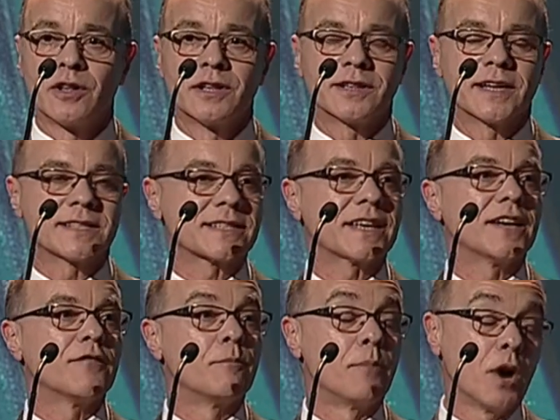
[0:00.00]
Let's give
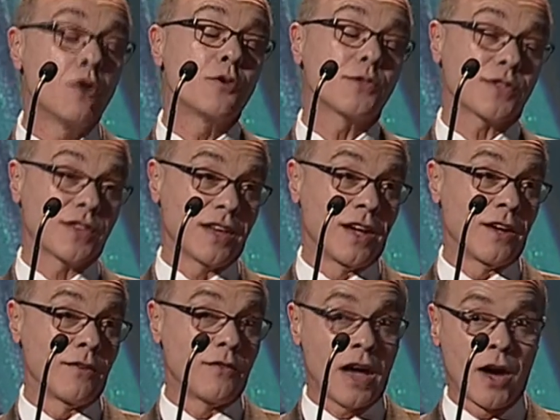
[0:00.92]
both
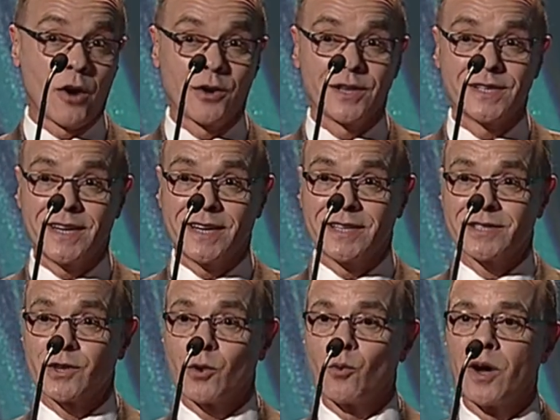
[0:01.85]
of our deans
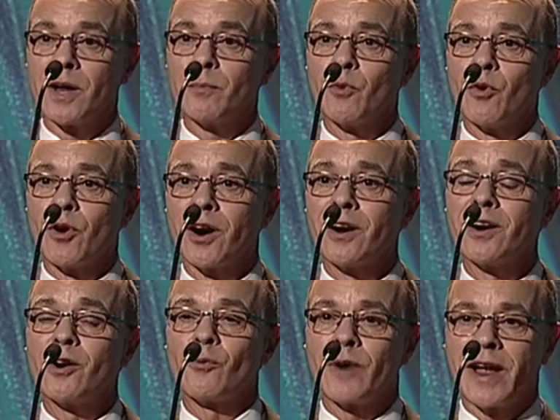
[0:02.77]
one more
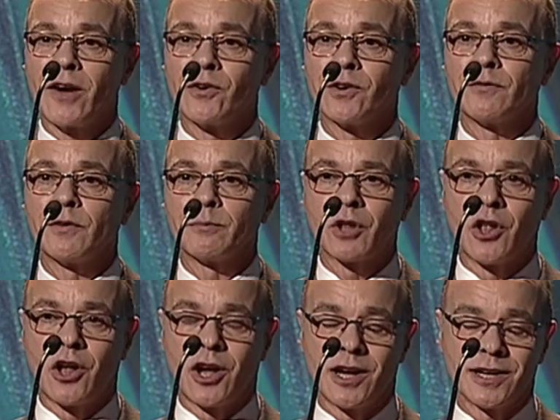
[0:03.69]
round of
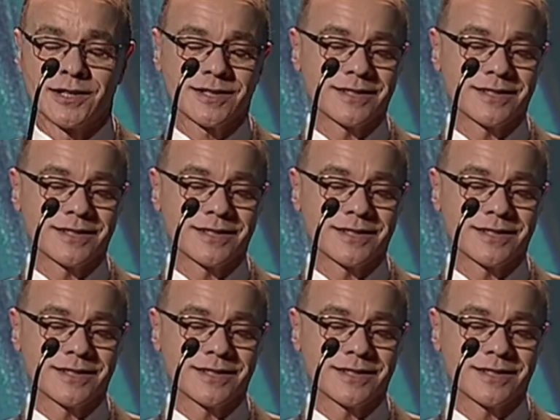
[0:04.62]
applause.